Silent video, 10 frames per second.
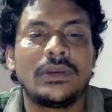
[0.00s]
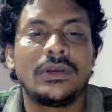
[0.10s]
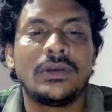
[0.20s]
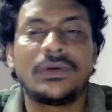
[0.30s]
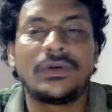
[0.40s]

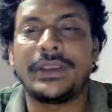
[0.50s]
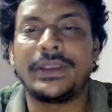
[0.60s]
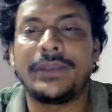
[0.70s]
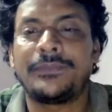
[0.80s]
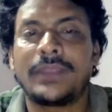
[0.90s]
Okay.
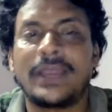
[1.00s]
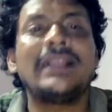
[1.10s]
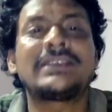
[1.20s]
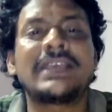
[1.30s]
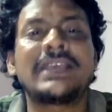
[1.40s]
I'll
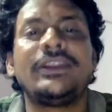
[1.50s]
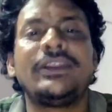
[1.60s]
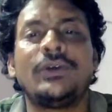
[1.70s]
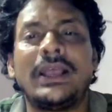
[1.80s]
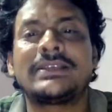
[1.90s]
send
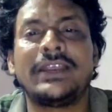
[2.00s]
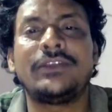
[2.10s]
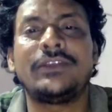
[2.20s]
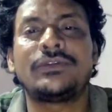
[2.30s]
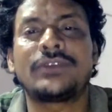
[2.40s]

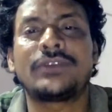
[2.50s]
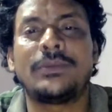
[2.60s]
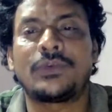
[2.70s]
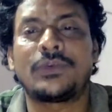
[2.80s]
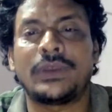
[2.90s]
you some of the
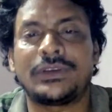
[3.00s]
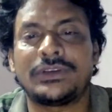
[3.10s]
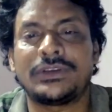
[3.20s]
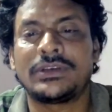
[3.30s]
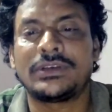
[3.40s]

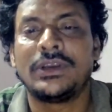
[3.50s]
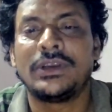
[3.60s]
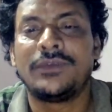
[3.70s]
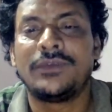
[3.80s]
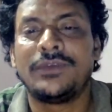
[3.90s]
questions.
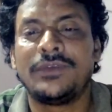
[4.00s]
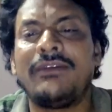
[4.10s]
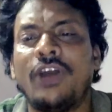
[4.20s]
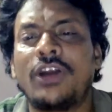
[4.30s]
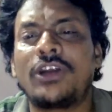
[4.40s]
We have a
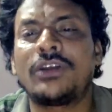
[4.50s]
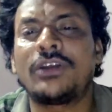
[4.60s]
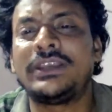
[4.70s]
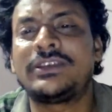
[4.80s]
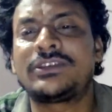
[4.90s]
lot of
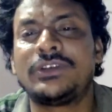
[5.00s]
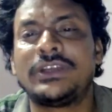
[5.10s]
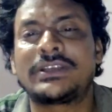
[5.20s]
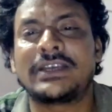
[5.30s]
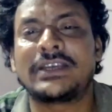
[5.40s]
things to
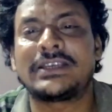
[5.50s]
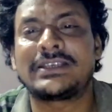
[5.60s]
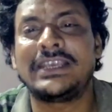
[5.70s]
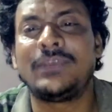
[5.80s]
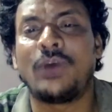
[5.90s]
discuss.
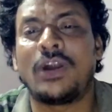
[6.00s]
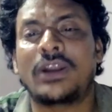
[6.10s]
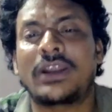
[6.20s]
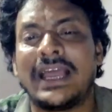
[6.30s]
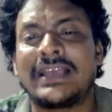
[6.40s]
See,
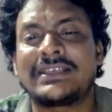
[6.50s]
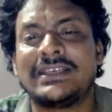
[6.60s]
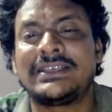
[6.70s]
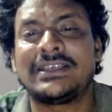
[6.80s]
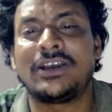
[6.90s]
what class
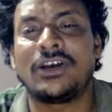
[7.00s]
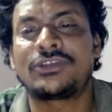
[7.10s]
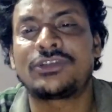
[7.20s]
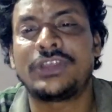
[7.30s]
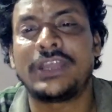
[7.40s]
is
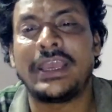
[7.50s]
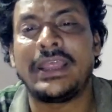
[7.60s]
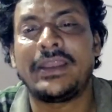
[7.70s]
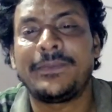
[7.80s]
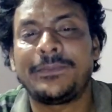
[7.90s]
also there,
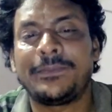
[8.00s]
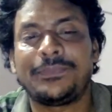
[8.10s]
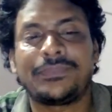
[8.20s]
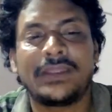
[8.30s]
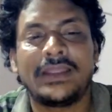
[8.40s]

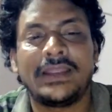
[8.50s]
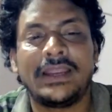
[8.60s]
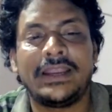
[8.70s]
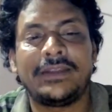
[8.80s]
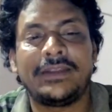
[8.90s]
right?